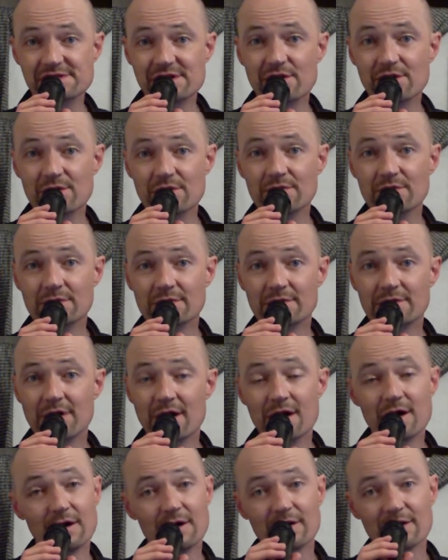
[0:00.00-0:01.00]
song
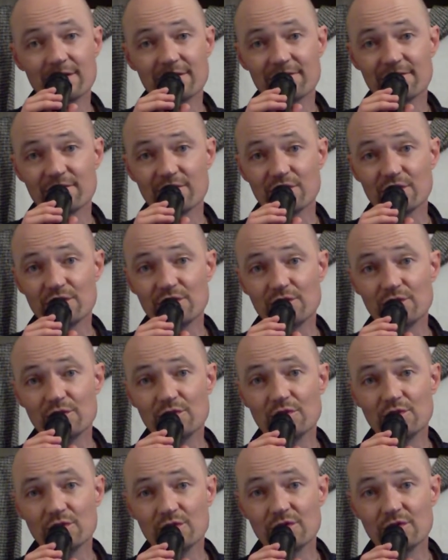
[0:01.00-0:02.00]
for you.